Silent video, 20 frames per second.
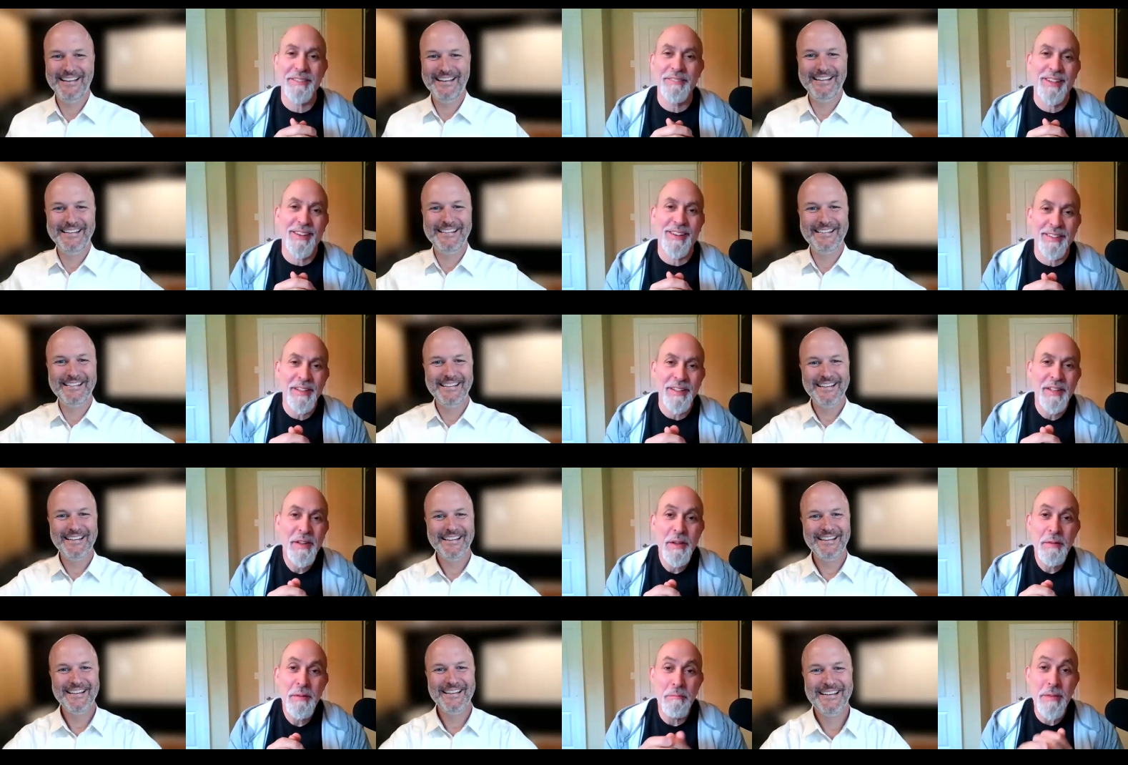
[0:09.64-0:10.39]
Speaker 1: should be called
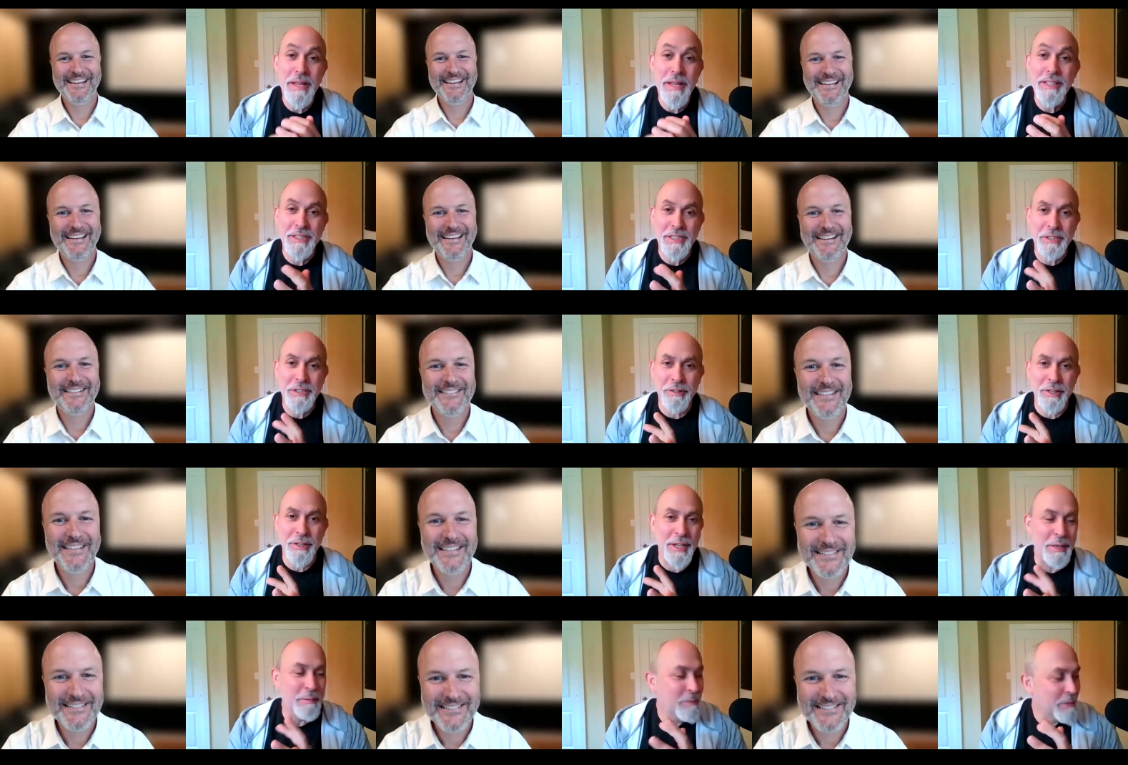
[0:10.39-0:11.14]

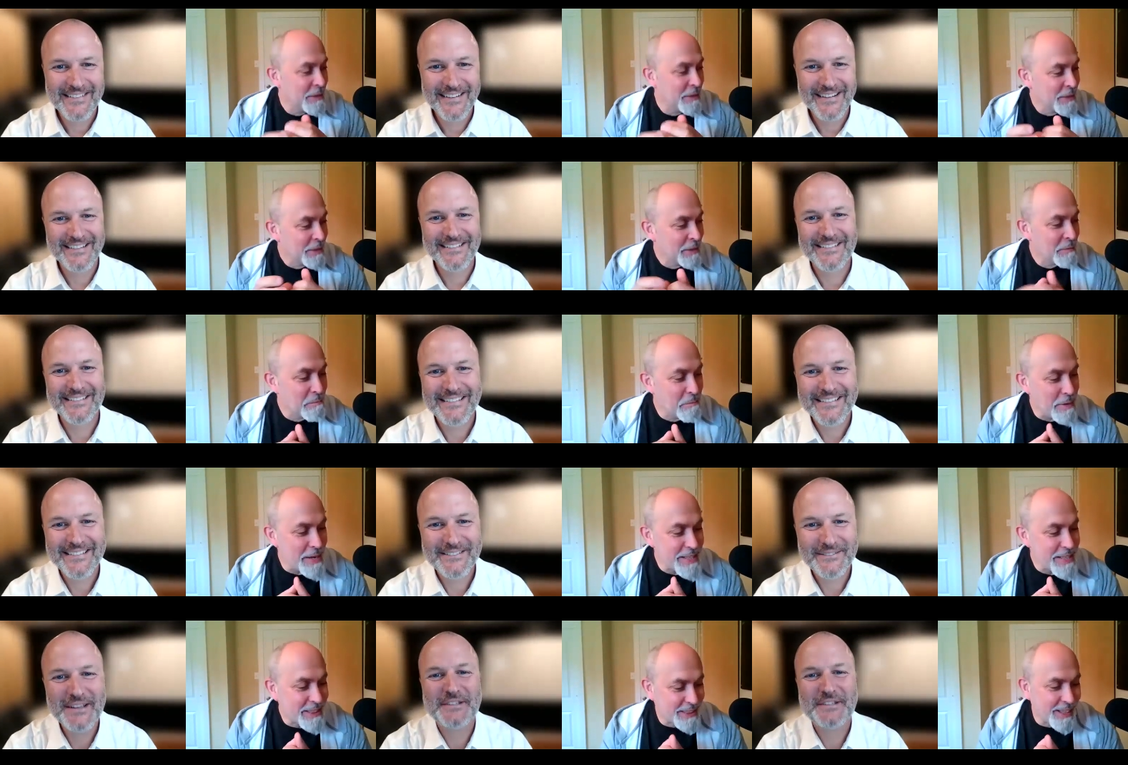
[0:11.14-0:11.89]
Midstream.
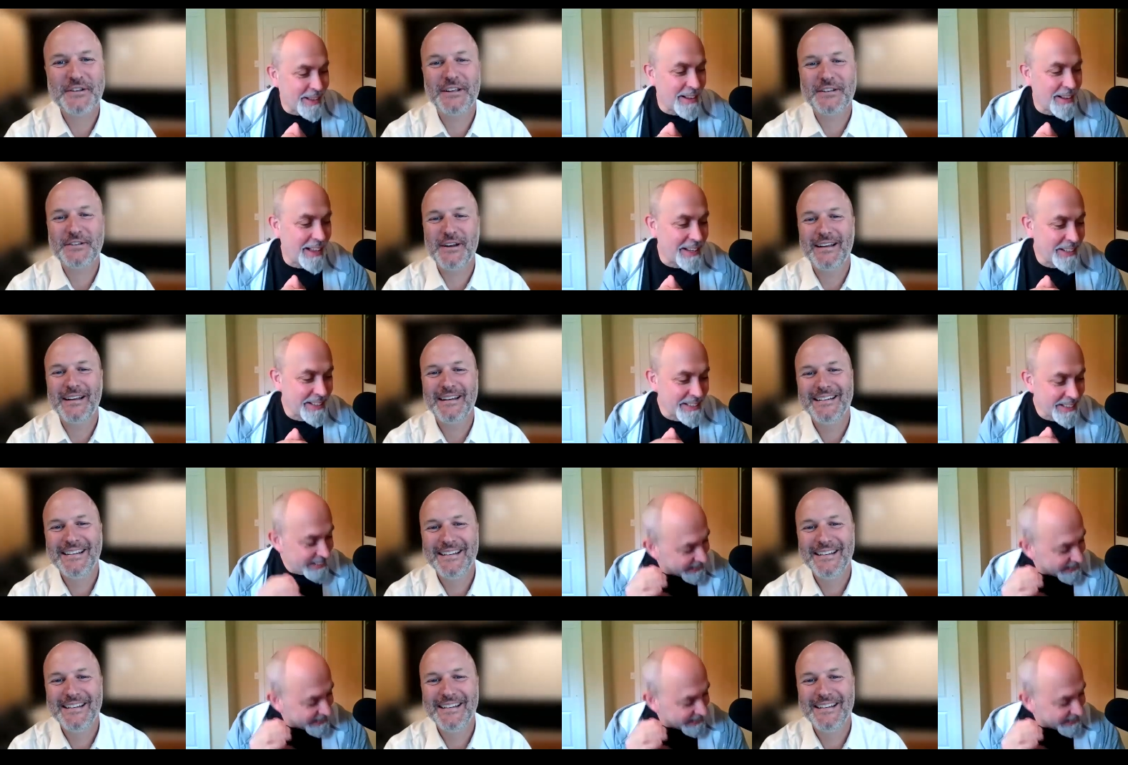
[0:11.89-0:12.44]
Mid That's right.